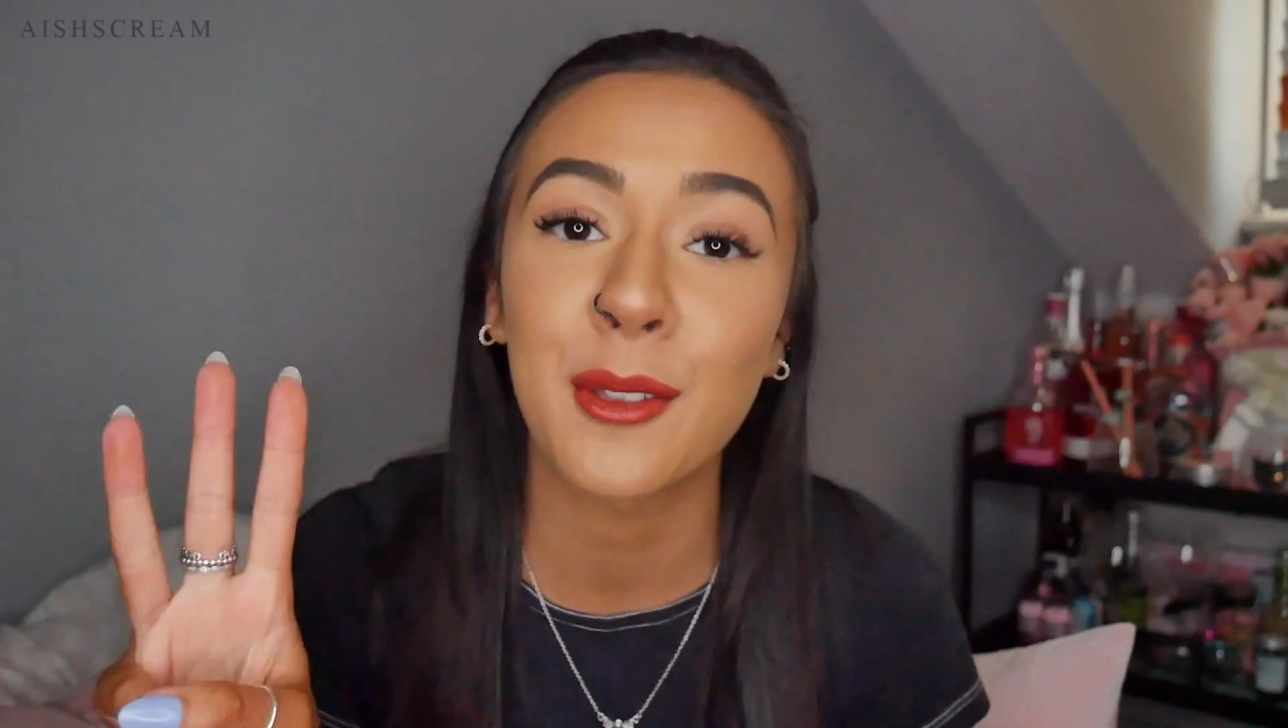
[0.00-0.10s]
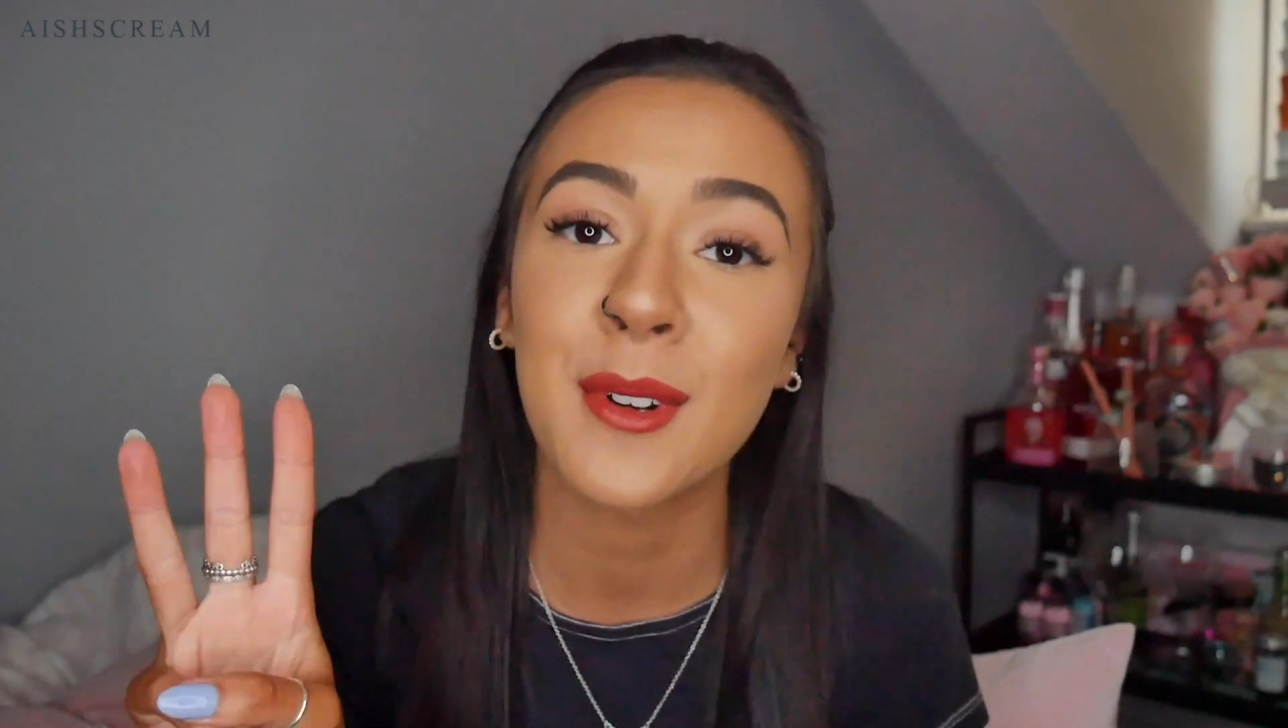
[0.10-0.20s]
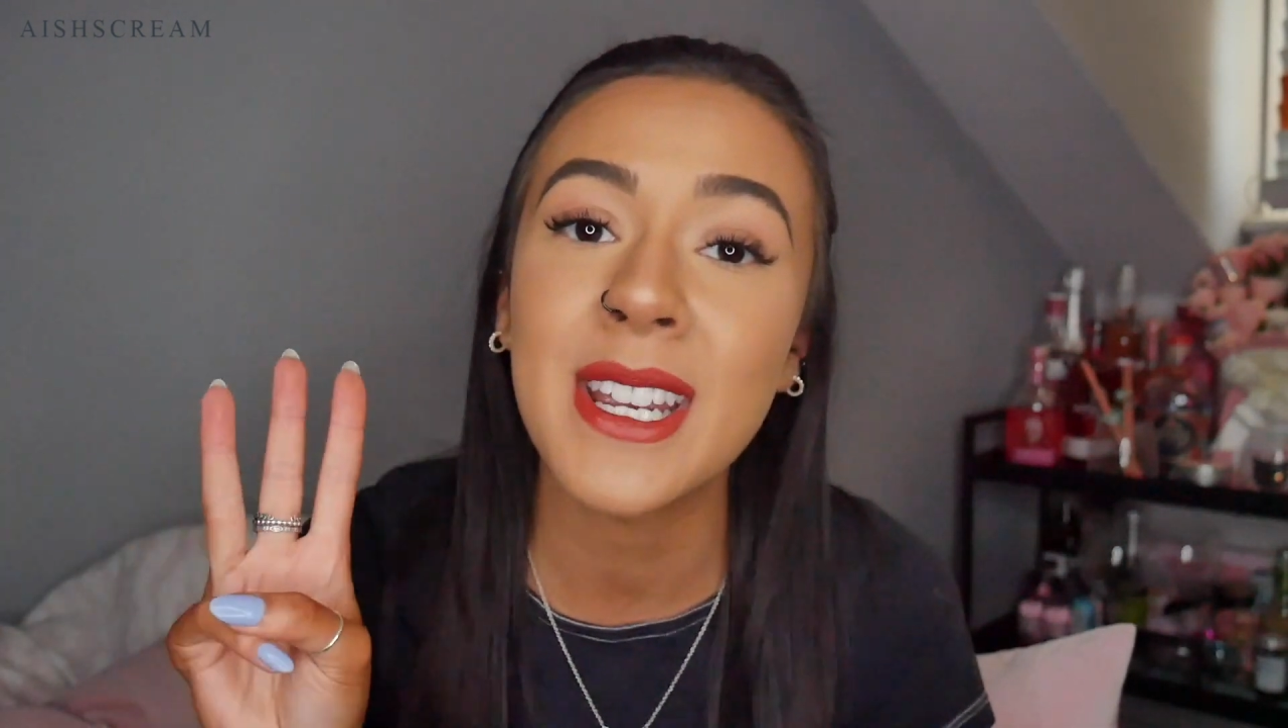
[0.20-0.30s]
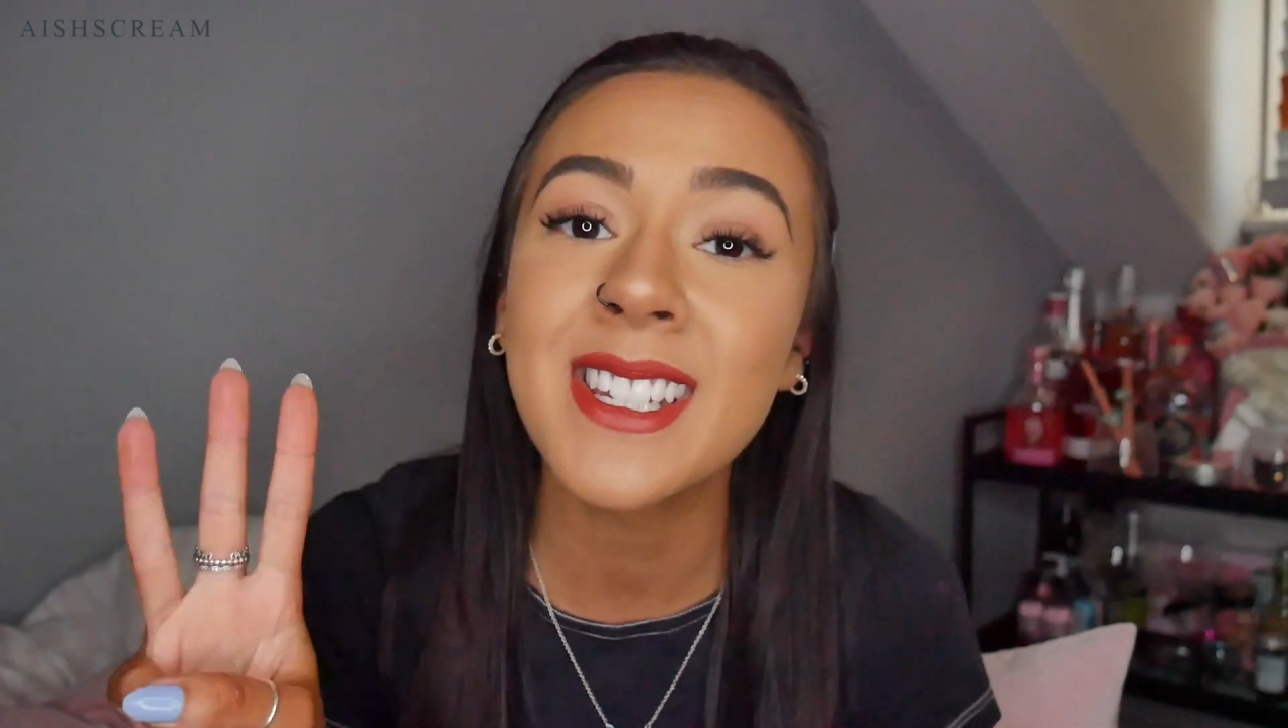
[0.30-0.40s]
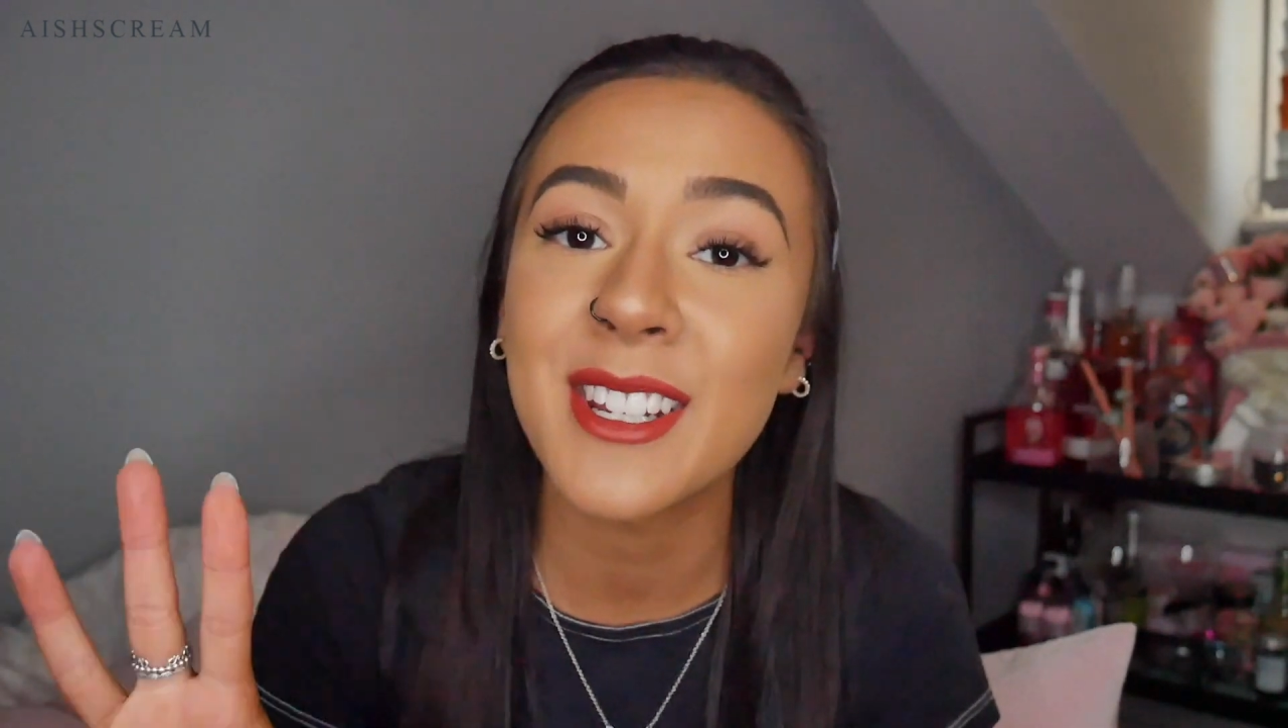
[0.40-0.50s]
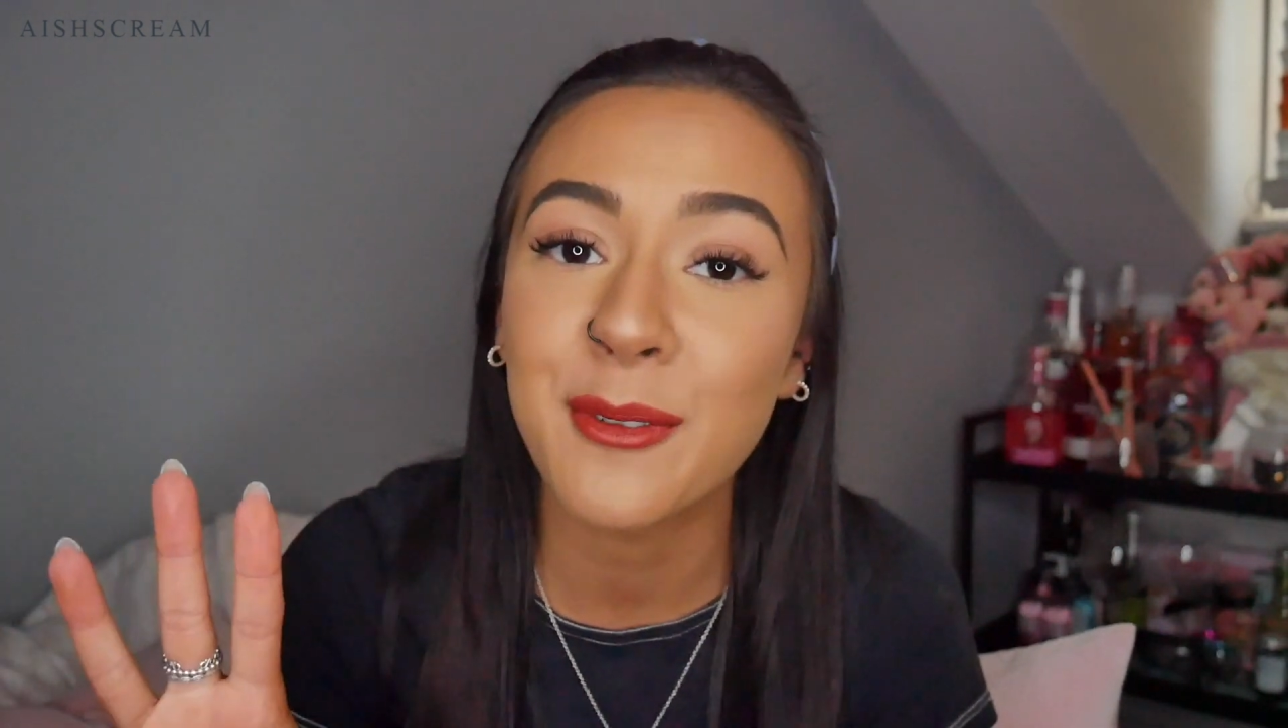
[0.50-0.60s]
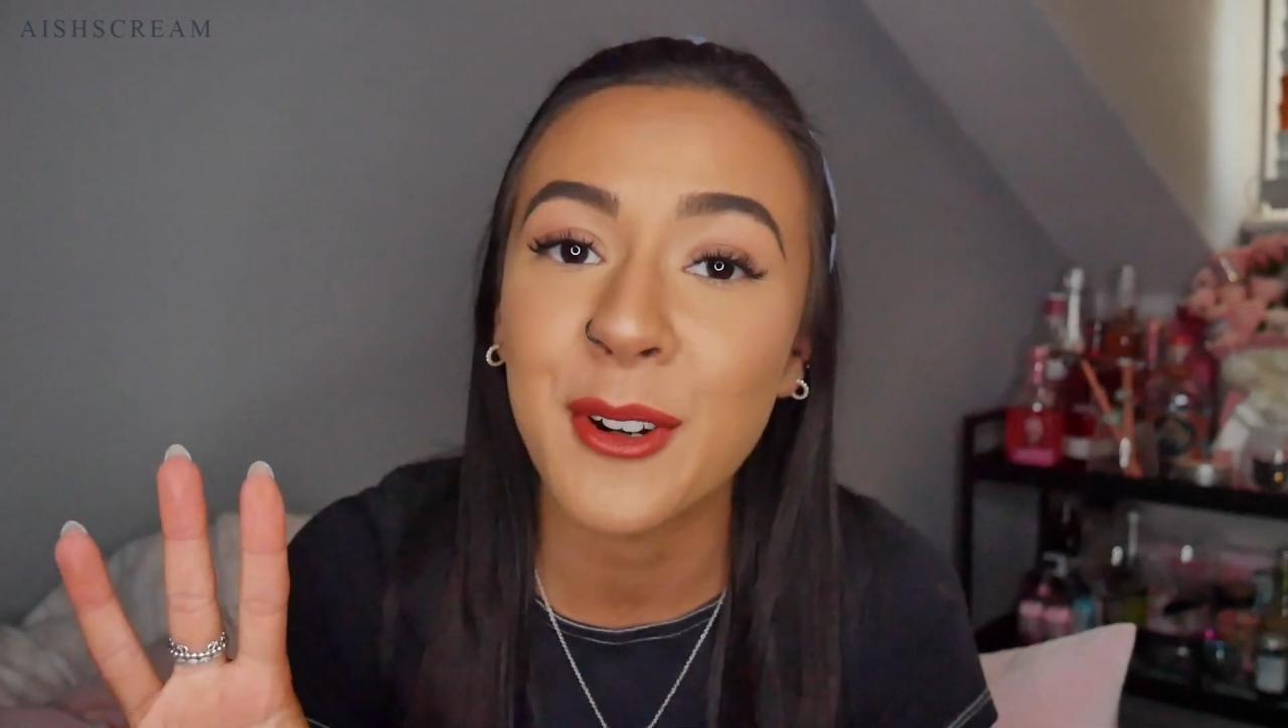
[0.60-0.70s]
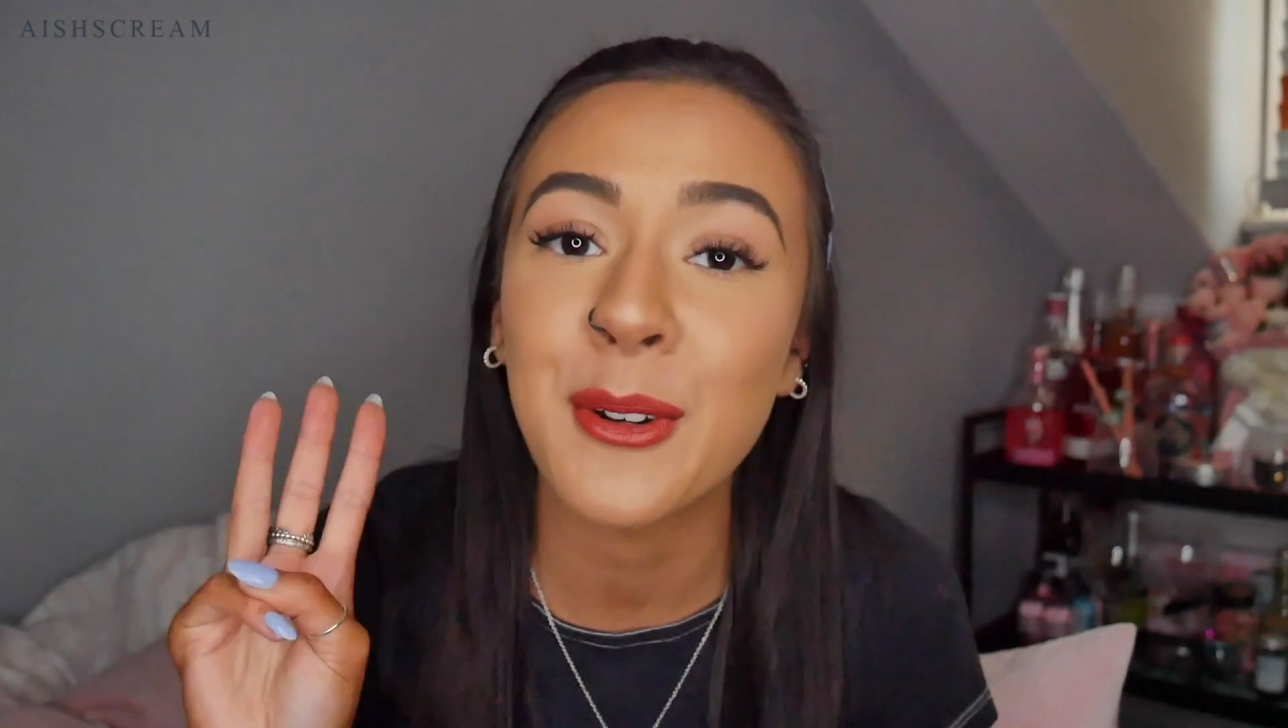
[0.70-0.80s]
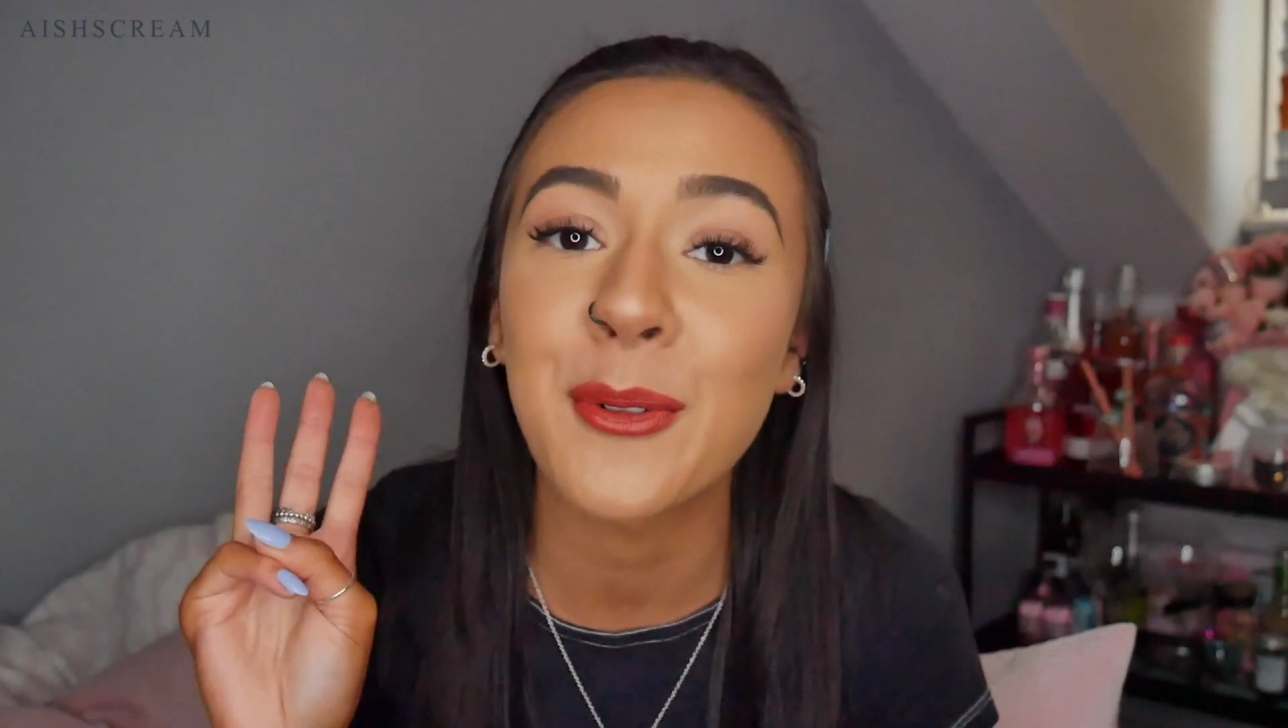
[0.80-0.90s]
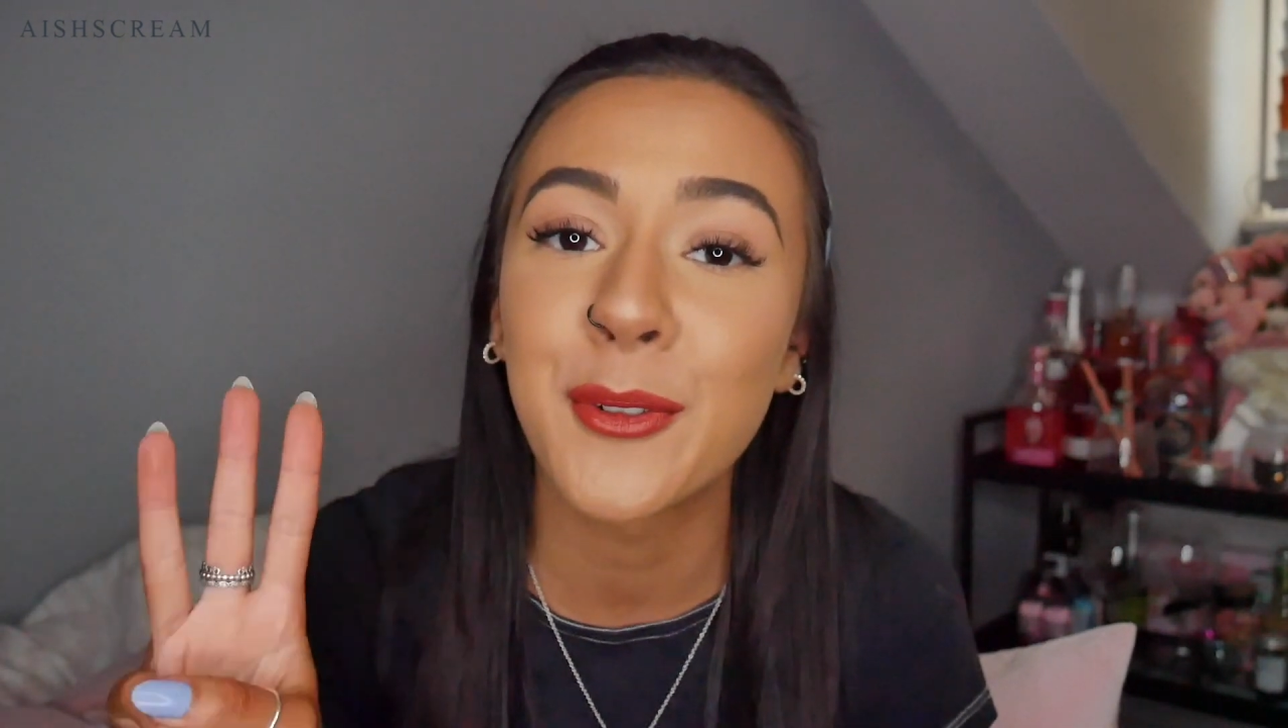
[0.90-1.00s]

three different